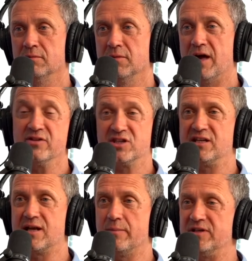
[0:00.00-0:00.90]
And the
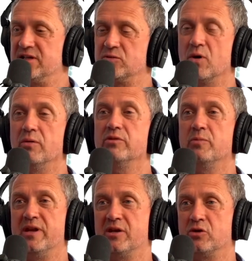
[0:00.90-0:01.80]
seed company says, well, you've
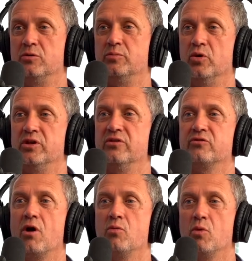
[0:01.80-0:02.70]
been a good boy. You've
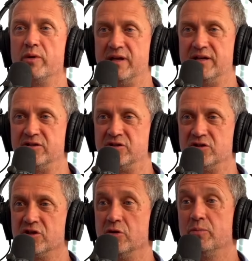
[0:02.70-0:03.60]
grown what we needed you
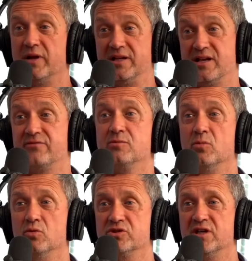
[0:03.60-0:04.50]
to. Please have some
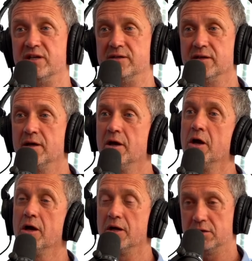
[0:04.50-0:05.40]
more seed.
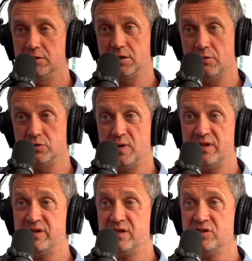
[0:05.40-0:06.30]
Don't do
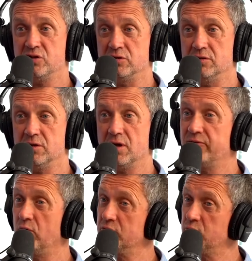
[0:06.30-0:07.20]
anything you shouldn't.
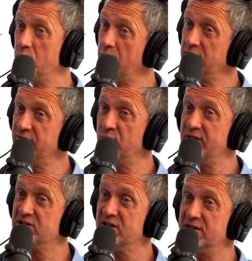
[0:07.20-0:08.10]
Otherwise, we won't give you any
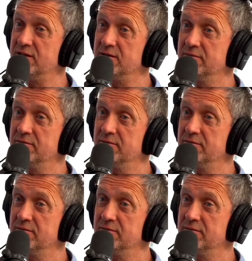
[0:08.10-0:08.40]
seed.